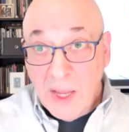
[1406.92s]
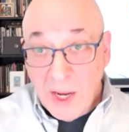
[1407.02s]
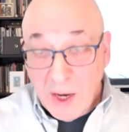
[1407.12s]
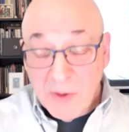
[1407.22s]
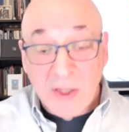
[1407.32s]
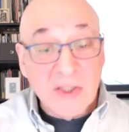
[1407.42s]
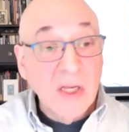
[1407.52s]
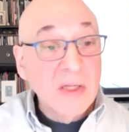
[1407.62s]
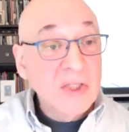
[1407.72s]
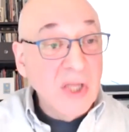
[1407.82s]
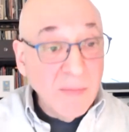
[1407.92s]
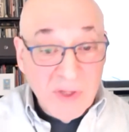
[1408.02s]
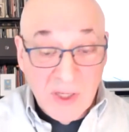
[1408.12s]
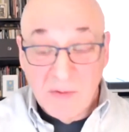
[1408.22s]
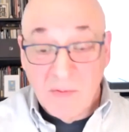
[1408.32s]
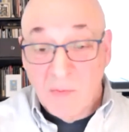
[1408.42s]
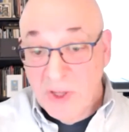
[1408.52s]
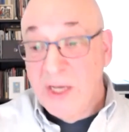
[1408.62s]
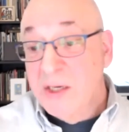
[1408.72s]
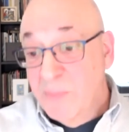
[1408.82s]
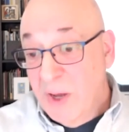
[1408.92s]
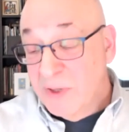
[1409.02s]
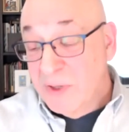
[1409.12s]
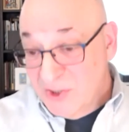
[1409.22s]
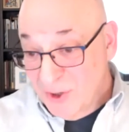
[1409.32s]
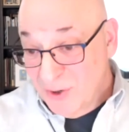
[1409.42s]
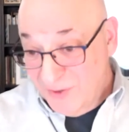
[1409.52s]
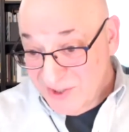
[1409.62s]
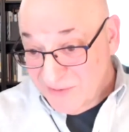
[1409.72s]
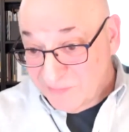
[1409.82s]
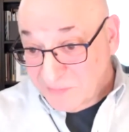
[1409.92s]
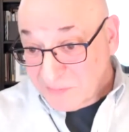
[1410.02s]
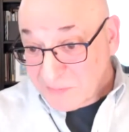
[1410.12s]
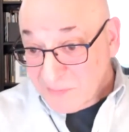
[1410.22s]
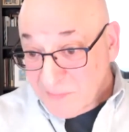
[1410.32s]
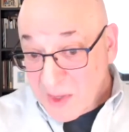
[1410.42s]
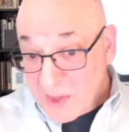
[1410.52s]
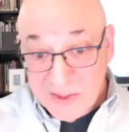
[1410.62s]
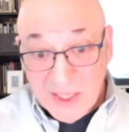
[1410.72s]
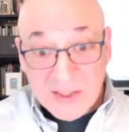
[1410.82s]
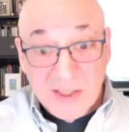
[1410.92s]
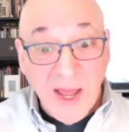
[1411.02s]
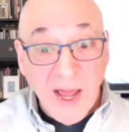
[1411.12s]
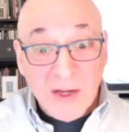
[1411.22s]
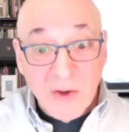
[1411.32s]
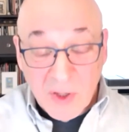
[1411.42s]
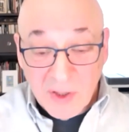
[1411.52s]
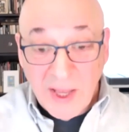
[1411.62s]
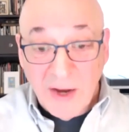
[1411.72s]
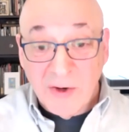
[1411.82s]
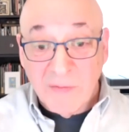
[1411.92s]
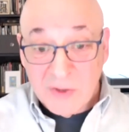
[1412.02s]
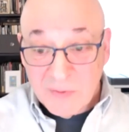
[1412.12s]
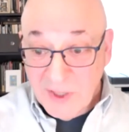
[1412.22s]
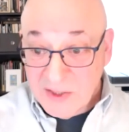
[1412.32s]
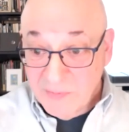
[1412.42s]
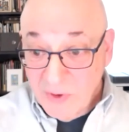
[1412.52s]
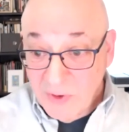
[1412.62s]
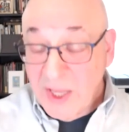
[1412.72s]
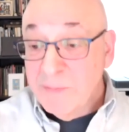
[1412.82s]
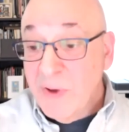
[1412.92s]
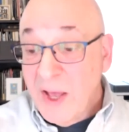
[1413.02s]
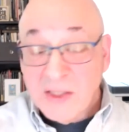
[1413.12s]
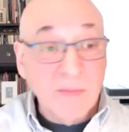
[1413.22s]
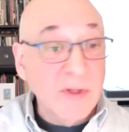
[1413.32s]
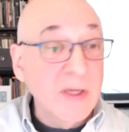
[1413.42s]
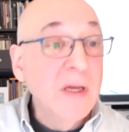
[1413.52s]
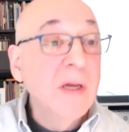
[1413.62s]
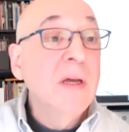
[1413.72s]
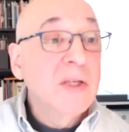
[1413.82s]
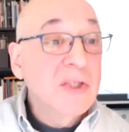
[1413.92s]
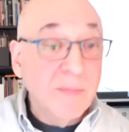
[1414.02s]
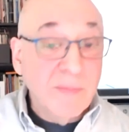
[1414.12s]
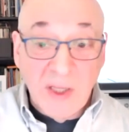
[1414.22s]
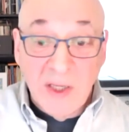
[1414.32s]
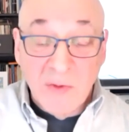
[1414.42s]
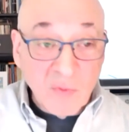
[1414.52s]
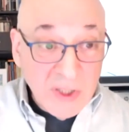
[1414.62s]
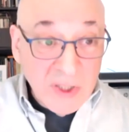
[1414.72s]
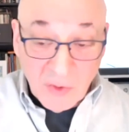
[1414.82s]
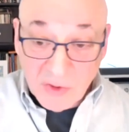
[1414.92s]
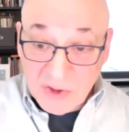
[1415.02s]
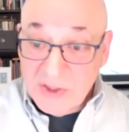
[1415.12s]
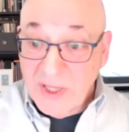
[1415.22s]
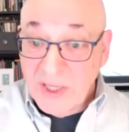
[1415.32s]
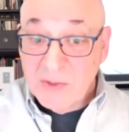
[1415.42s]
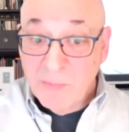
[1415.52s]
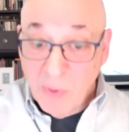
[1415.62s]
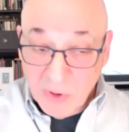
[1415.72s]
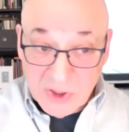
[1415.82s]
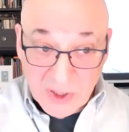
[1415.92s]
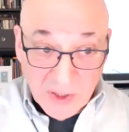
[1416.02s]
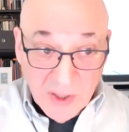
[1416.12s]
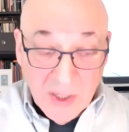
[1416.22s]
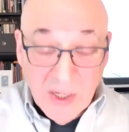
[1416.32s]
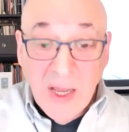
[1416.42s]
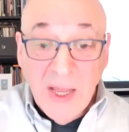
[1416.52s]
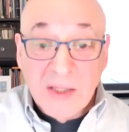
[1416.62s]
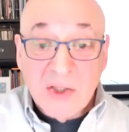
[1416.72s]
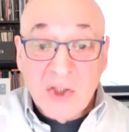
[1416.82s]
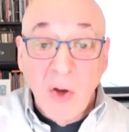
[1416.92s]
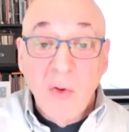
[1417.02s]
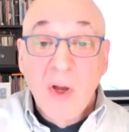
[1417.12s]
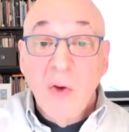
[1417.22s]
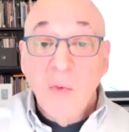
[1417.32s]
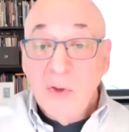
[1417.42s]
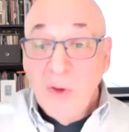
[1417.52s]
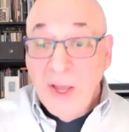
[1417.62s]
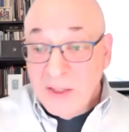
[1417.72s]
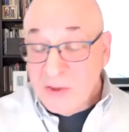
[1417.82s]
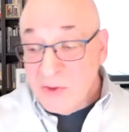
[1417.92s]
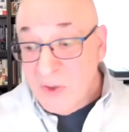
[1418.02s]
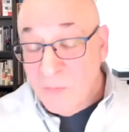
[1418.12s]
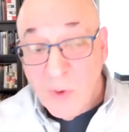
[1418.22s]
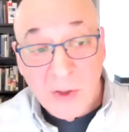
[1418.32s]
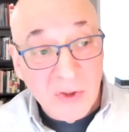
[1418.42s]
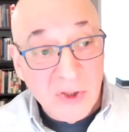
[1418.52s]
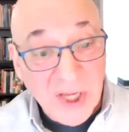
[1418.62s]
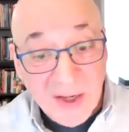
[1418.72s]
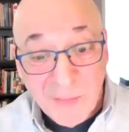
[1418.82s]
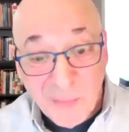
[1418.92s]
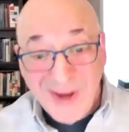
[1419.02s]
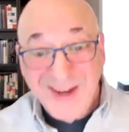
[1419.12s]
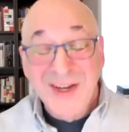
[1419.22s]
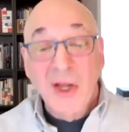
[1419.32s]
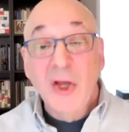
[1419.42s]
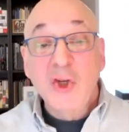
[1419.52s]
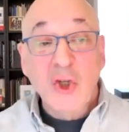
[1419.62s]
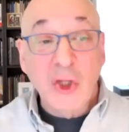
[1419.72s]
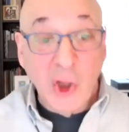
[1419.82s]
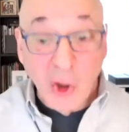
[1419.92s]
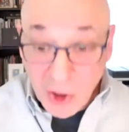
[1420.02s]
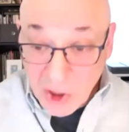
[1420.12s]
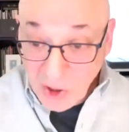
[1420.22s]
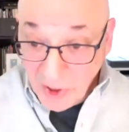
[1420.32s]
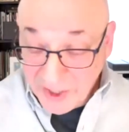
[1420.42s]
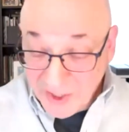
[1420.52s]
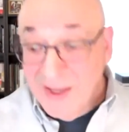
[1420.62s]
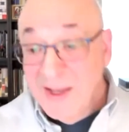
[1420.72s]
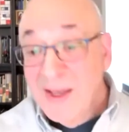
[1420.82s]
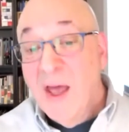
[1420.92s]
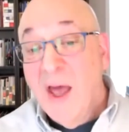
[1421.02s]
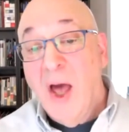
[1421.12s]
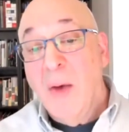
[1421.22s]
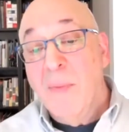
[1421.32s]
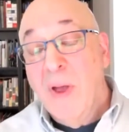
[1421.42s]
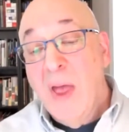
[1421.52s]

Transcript: areas something related to public service, because that's an ongoing area of responsibility, and possibly something in resources that supports it. And so when you ask yourself what your second brain should look like, um,